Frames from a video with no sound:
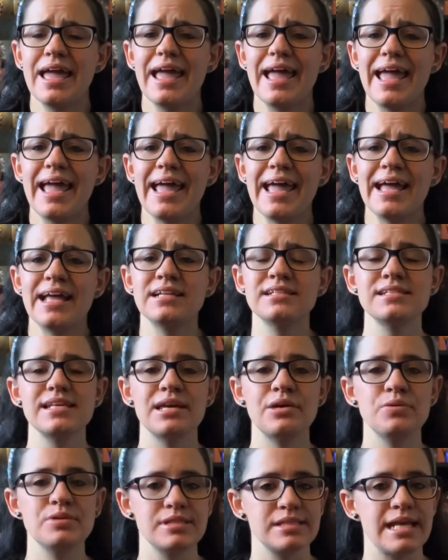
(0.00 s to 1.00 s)
And
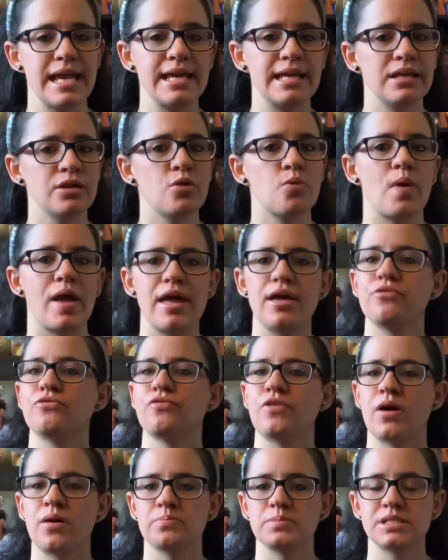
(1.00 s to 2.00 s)
it was taking away
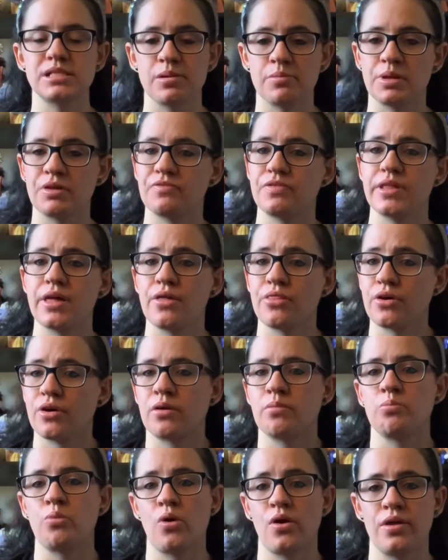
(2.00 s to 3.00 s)
from some of the other
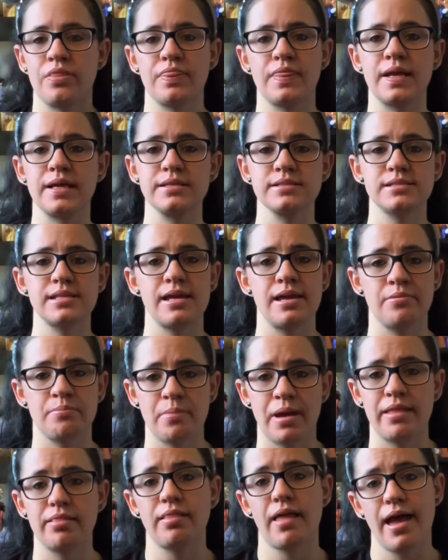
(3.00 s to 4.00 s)
important things in
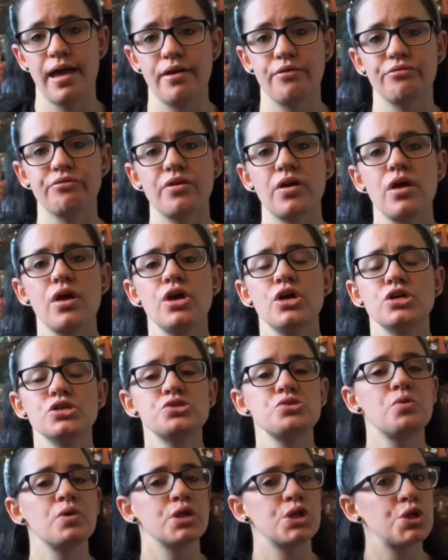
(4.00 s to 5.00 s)
my life.
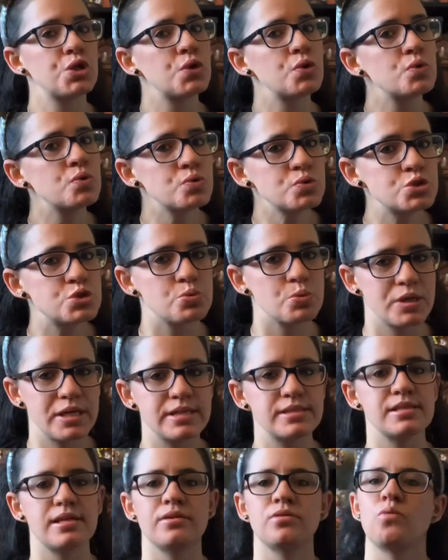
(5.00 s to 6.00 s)
So a huge
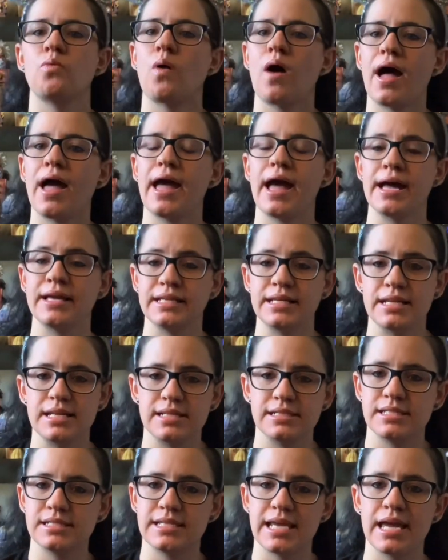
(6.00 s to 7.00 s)
reason why I needed
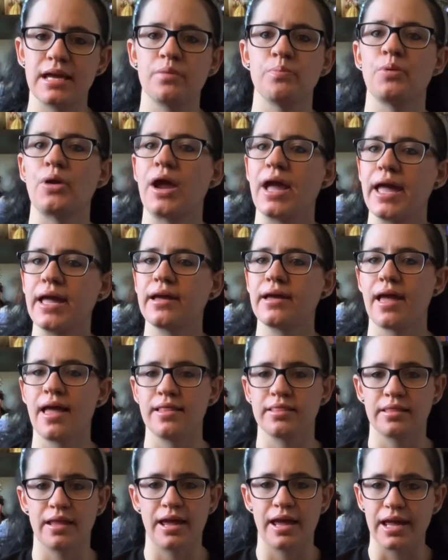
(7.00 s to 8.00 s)
to take a break
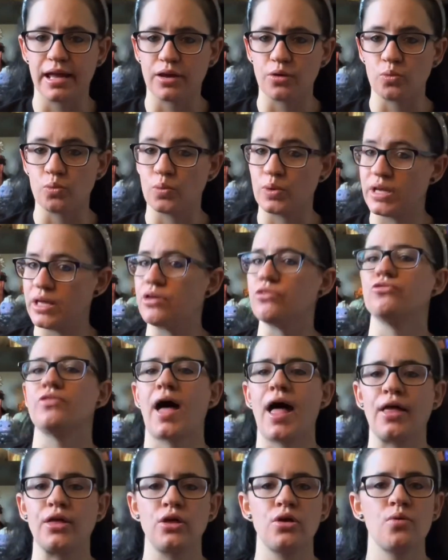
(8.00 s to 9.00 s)
and like
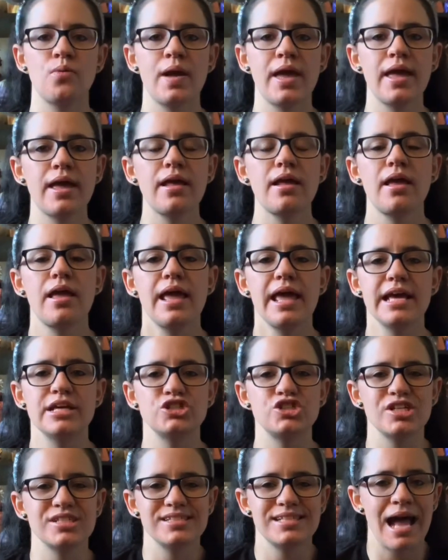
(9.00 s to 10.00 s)
reevaluate is
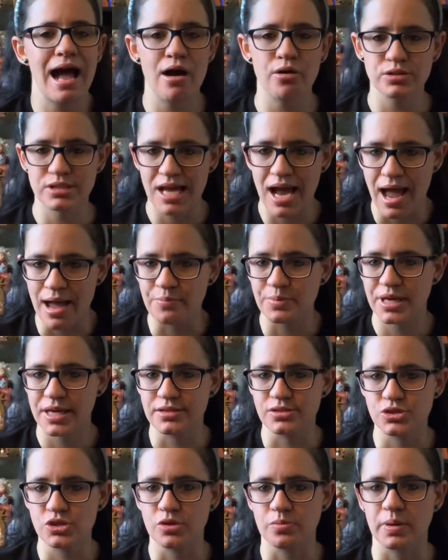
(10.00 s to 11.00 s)
just how time
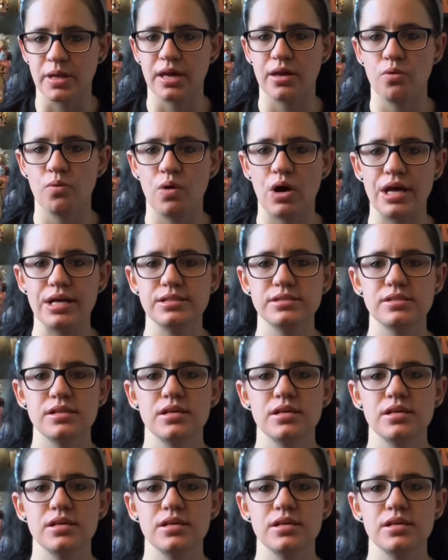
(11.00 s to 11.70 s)
consuming it was.